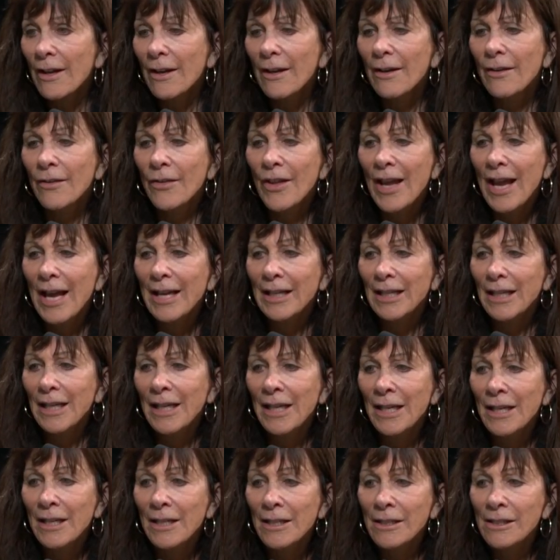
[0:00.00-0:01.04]
that
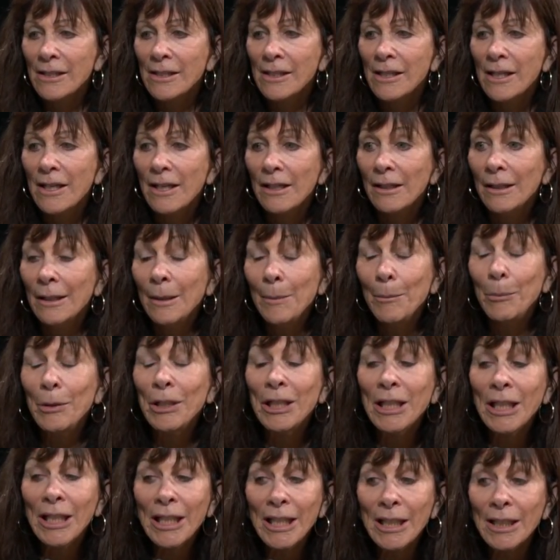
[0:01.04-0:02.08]
is
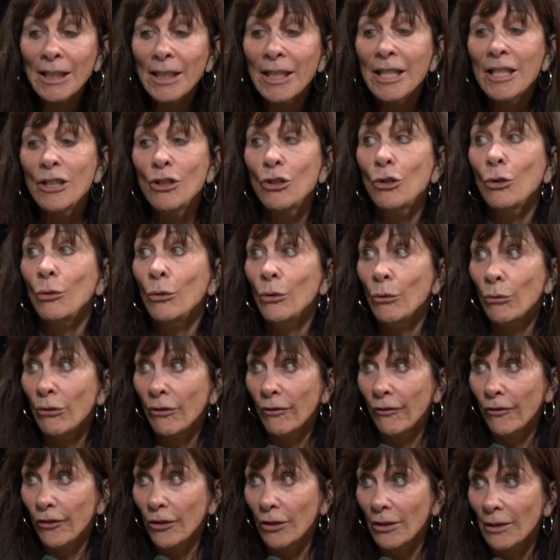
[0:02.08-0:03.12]
completely
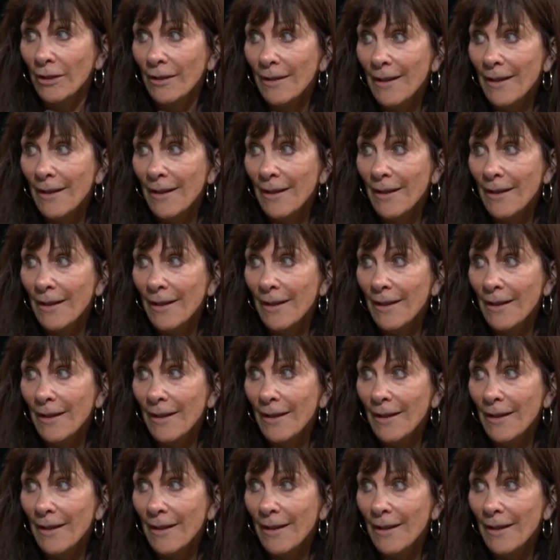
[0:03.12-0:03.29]
truthful.